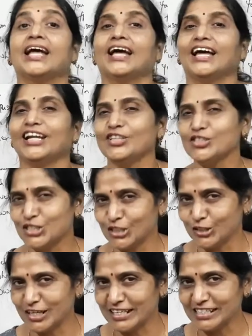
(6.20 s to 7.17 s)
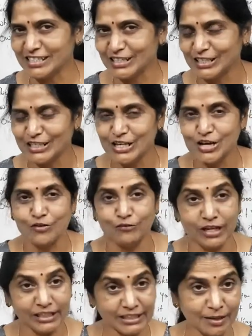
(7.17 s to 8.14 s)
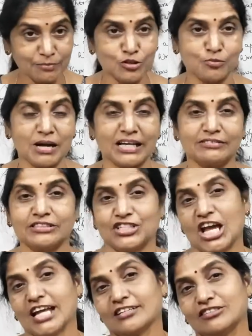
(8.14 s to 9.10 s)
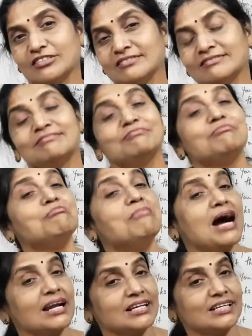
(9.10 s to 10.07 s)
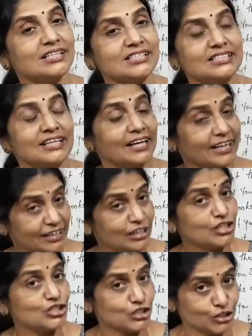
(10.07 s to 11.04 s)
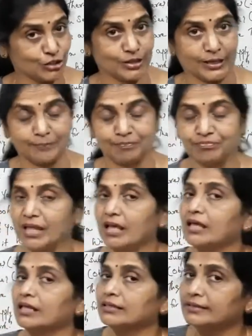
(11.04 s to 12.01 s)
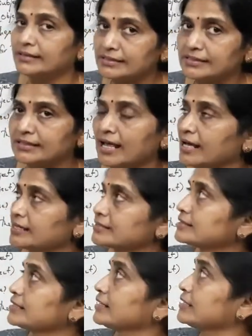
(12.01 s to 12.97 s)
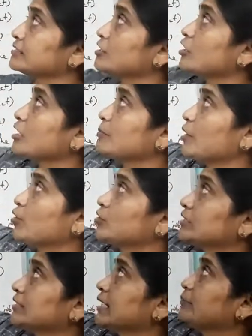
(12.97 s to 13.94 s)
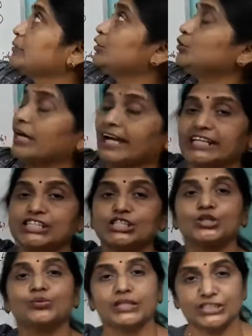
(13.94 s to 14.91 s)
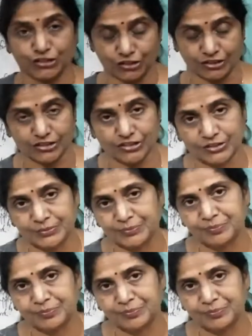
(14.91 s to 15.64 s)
Hello students, welcome to my channel Bala's English Today. This class is all about WH questions.